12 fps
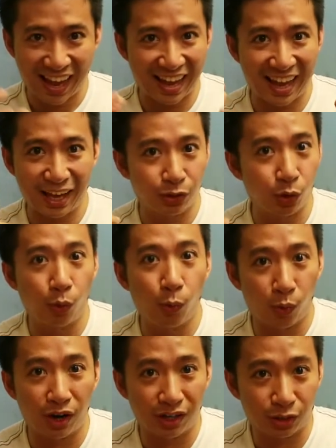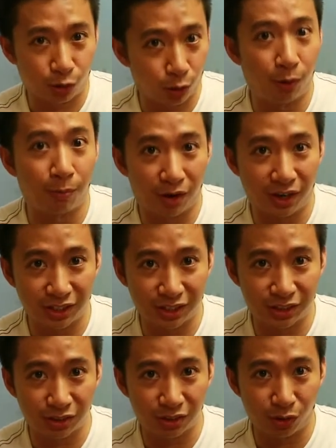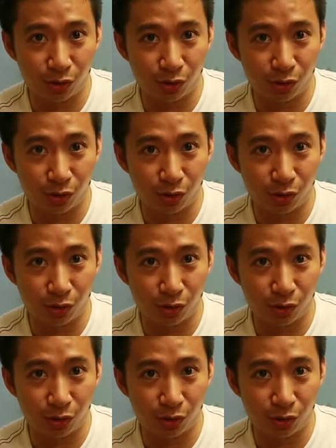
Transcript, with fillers: and I don't want claw marks